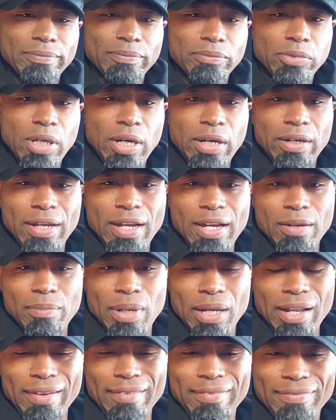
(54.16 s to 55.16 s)
Probably had
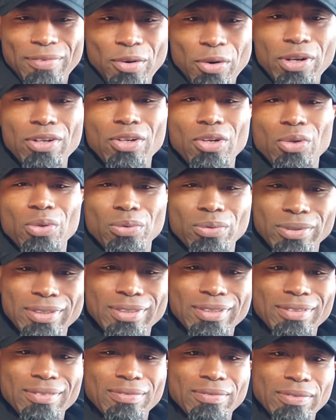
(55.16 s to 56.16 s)
about like 4
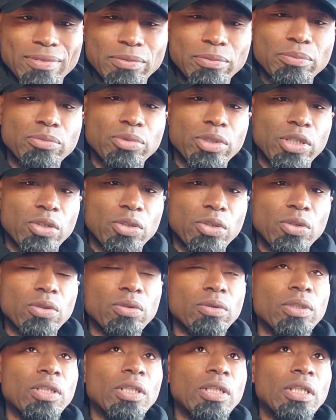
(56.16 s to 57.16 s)
loads. Pretty
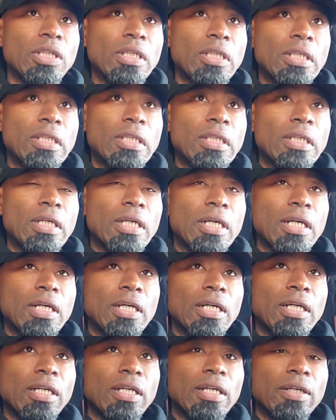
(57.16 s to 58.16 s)
cool.
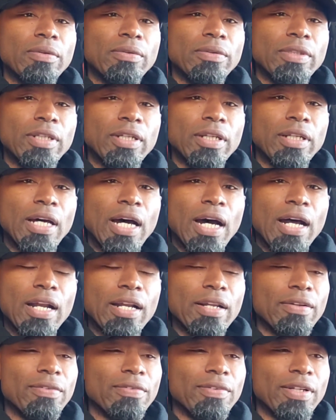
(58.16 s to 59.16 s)
Did a lot
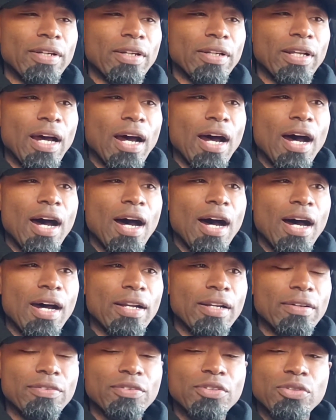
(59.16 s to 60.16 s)

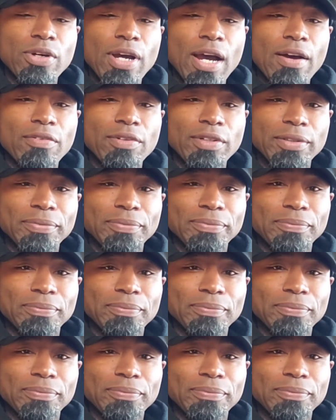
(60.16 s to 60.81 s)
of traveling